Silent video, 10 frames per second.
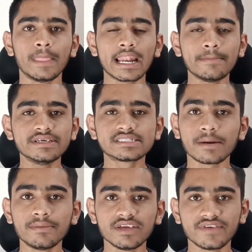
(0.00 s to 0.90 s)
there will be
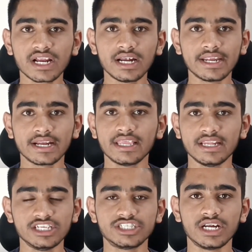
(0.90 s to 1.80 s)
some difficulty at the
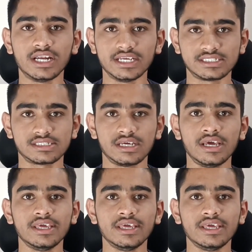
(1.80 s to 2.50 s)
initial days.